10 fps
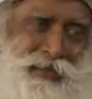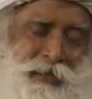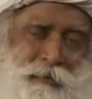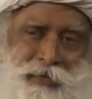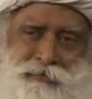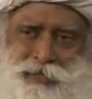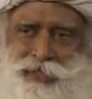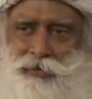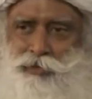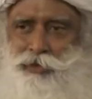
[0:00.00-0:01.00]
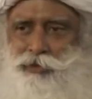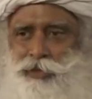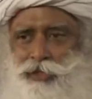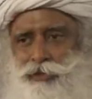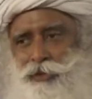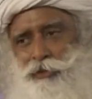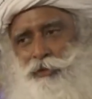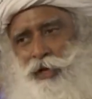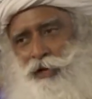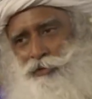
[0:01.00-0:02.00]
But for someone who does not
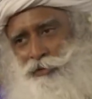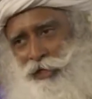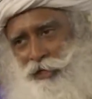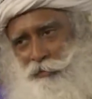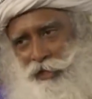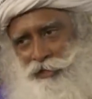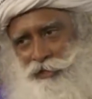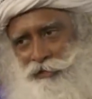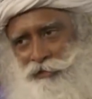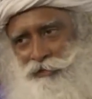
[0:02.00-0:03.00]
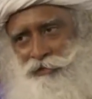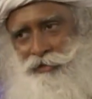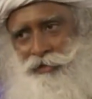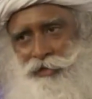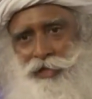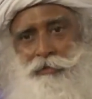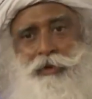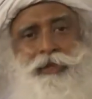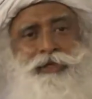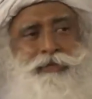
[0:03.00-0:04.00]
know how to ride a bicycle, the
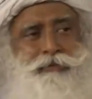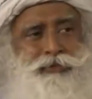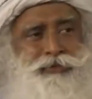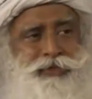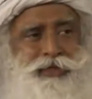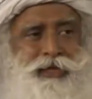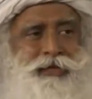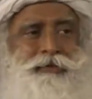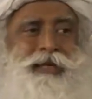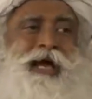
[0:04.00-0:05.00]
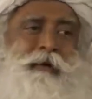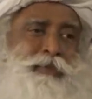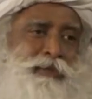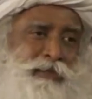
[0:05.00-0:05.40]
moment it moves, terror will happen.